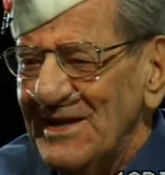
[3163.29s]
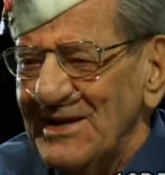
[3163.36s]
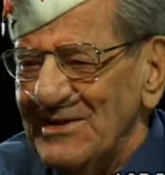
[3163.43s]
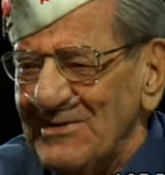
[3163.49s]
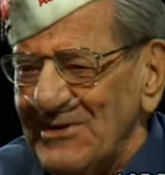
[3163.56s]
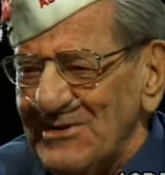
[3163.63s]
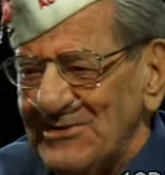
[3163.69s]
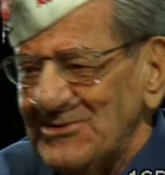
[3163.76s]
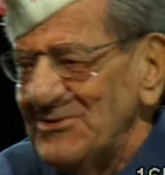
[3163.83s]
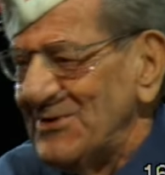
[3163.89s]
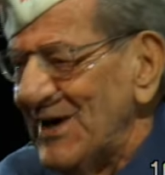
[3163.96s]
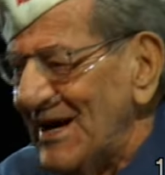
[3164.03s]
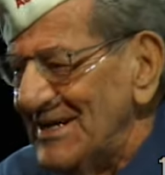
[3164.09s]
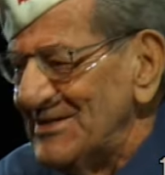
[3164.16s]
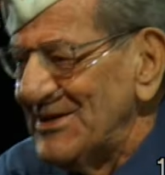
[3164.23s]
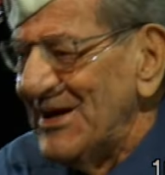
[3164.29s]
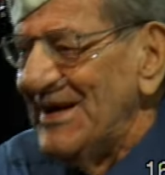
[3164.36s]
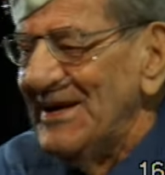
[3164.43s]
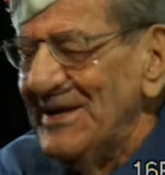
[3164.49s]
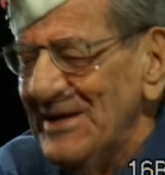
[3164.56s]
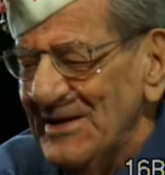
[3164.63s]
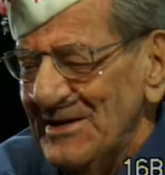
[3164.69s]
Two guys.
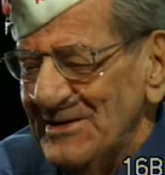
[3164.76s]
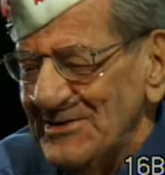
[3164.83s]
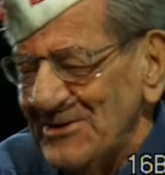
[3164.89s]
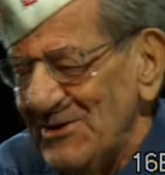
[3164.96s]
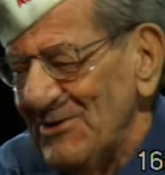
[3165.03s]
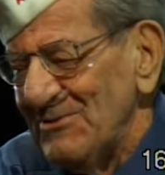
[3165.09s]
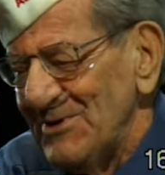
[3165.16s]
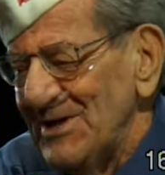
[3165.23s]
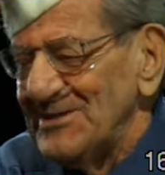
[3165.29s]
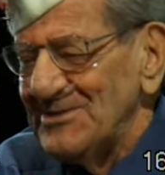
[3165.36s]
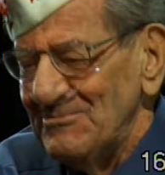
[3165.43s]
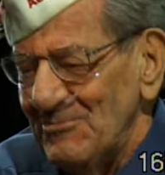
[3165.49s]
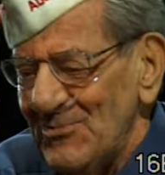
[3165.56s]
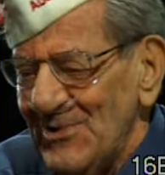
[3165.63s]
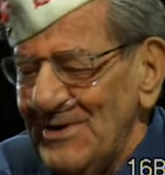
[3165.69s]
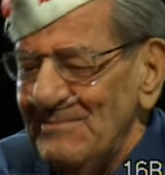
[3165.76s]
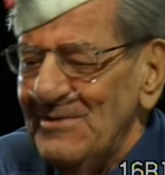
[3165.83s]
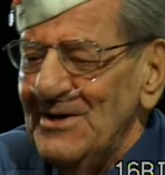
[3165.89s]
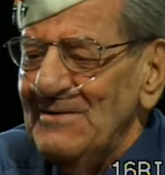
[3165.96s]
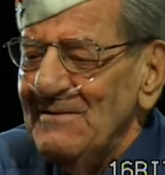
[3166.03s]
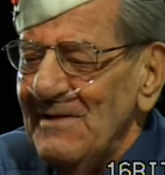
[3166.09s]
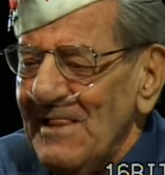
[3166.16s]
so we got some bread, but
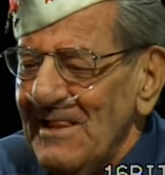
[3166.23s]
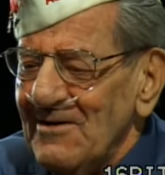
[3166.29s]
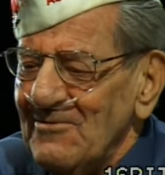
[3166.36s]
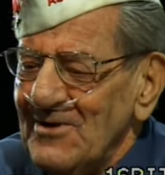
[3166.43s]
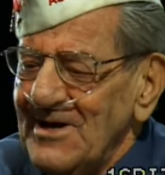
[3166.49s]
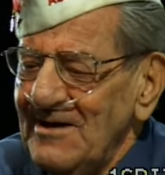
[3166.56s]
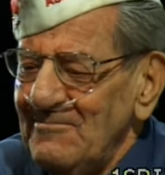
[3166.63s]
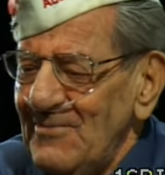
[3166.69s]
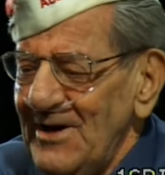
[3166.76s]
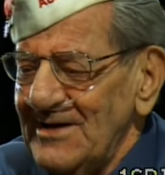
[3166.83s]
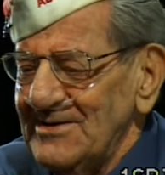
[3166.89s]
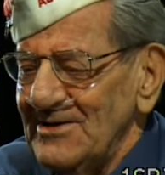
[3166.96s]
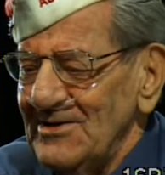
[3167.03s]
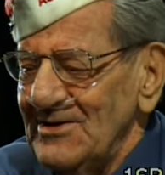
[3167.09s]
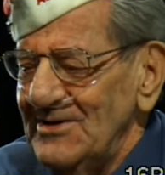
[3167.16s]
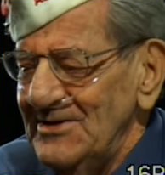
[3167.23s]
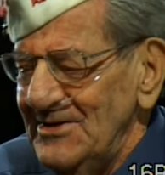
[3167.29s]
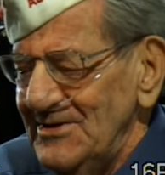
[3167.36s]
we got back to Lindia and